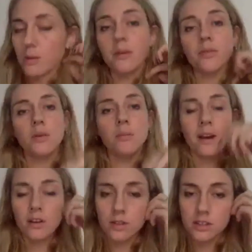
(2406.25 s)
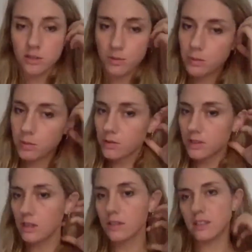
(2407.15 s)
Maybe for a minority of people,
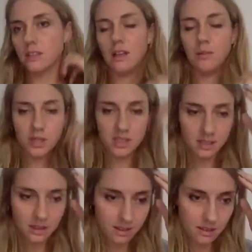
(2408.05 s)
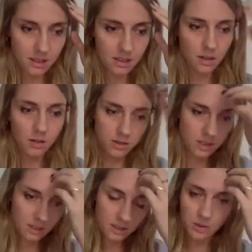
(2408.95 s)
they look at the Olympics and they think, oh,
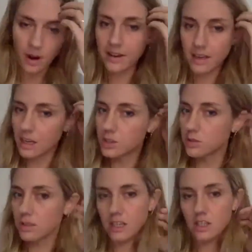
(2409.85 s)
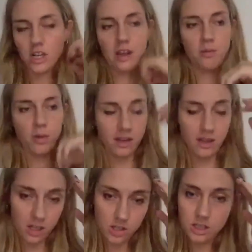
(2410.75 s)
this is great, I should get in shape, and
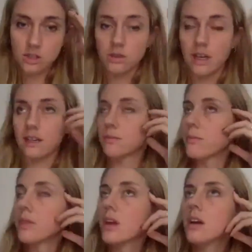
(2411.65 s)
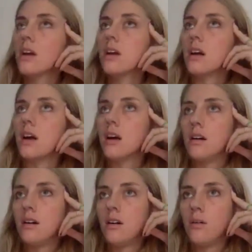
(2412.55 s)
they actually do that.
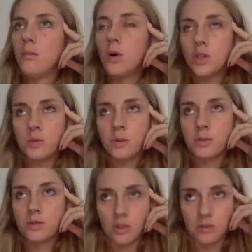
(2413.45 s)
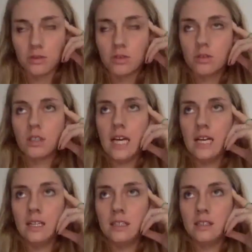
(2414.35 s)
Uh, most people don't,
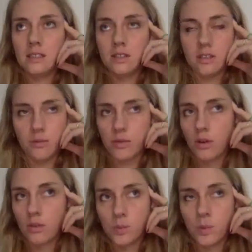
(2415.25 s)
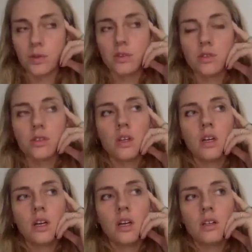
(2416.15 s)
and it's the same for all sports.
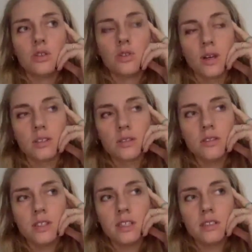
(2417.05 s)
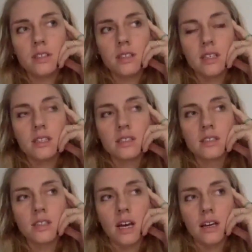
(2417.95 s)
So I don't think it
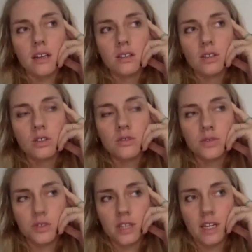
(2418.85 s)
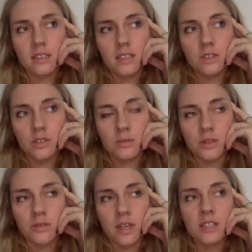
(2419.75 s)
is good for society in terms
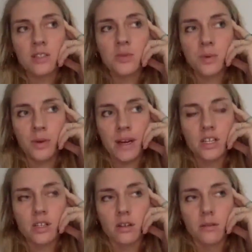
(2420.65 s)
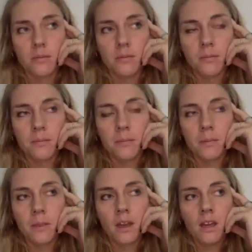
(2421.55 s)
of inspiration.
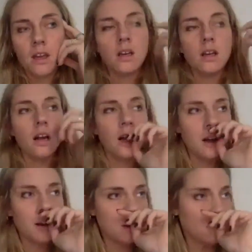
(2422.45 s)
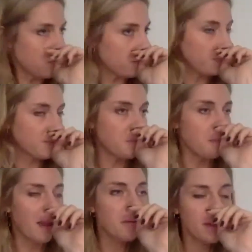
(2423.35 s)
Um,
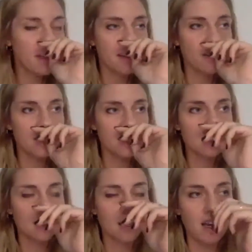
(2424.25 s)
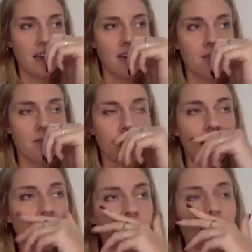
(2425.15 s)
maybe there is a
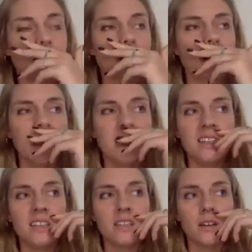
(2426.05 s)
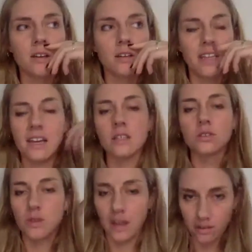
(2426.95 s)
value in the getting
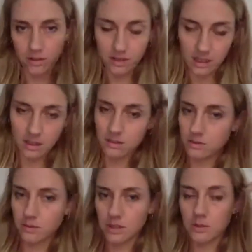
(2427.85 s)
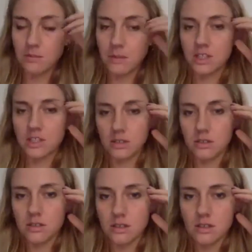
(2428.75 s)
together thing, what we
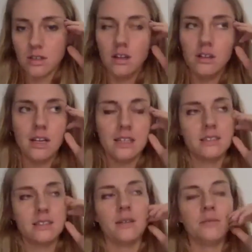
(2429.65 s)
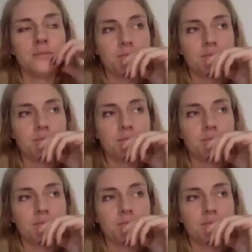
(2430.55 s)
mentioned uh, last time.